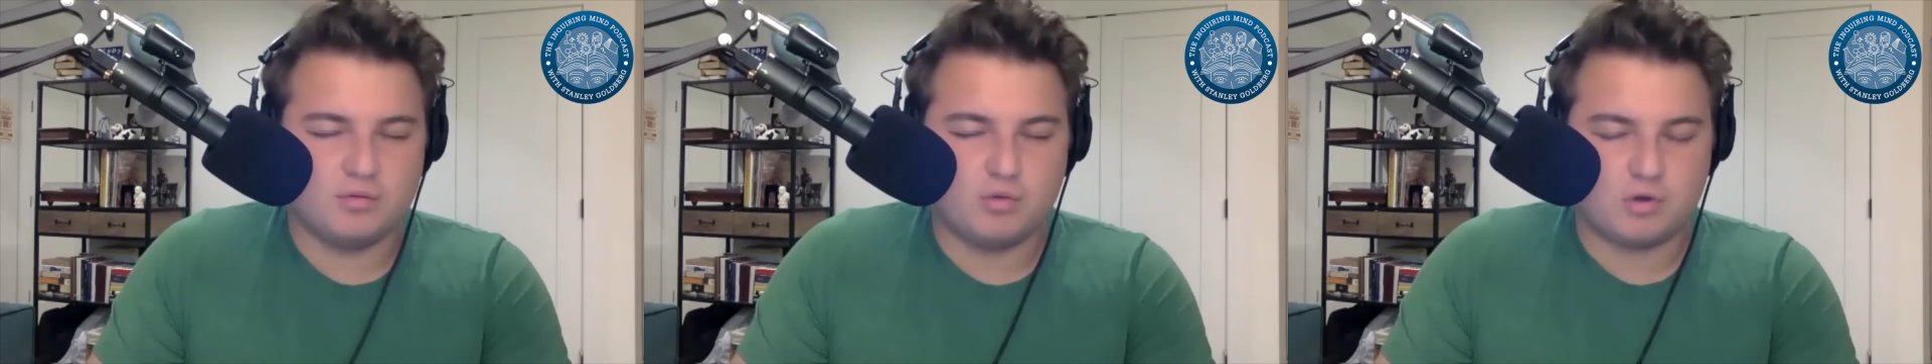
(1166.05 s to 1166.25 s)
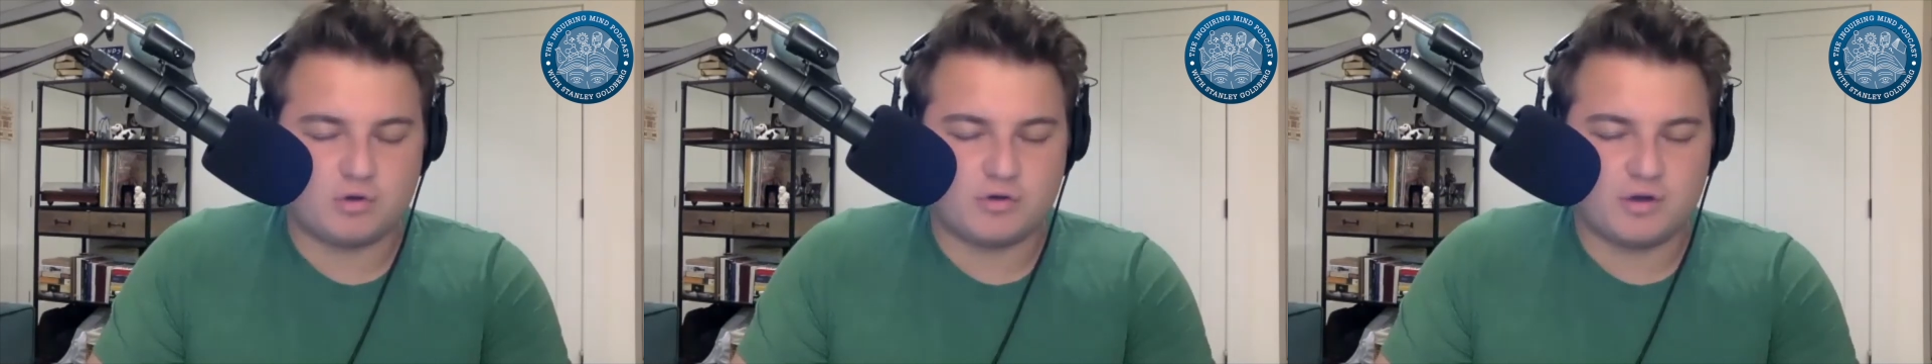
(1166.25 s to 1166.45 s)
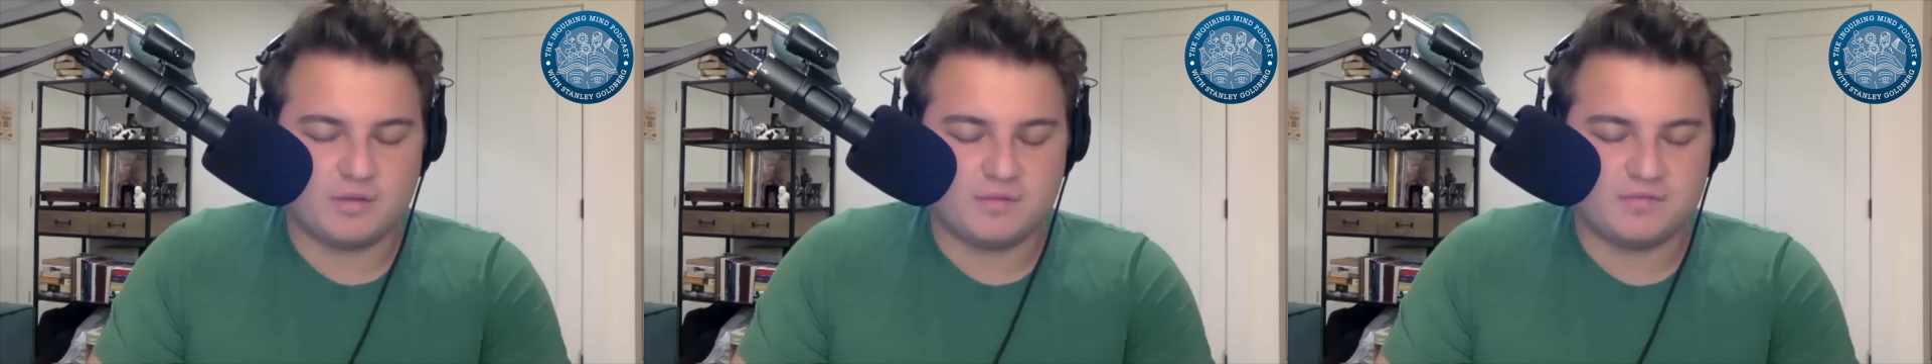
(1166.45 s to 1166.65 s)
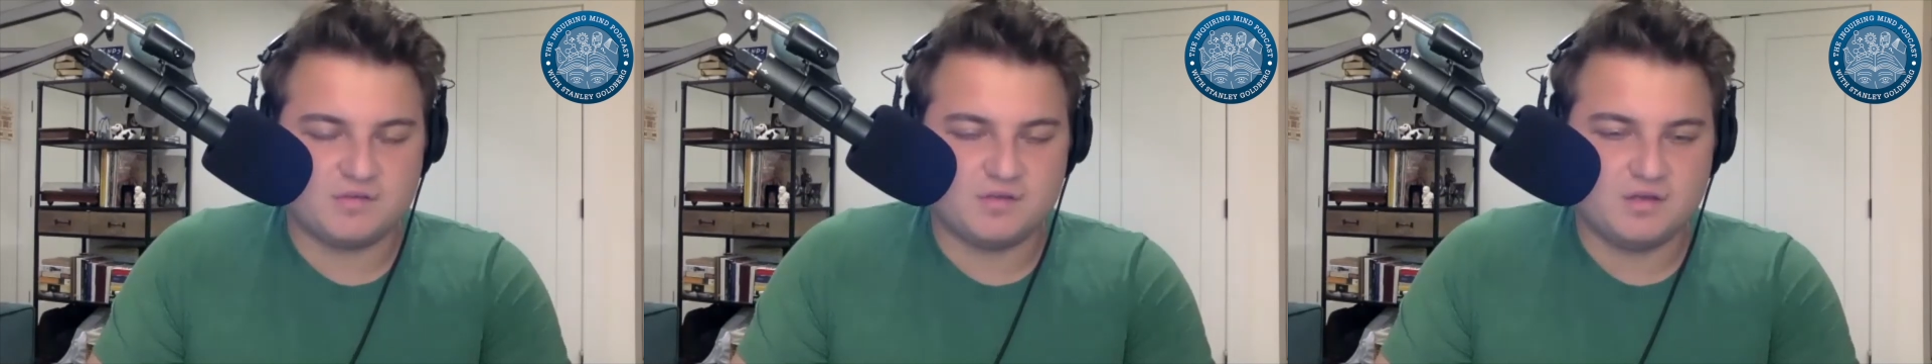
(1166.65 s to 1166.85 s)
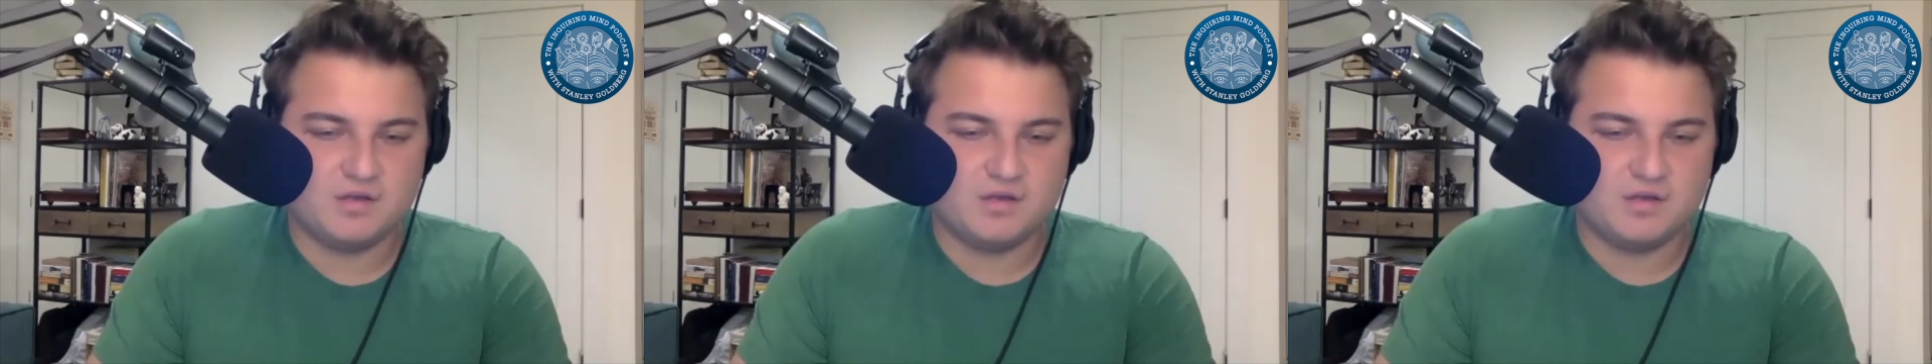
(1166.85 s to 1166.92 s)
war crimes.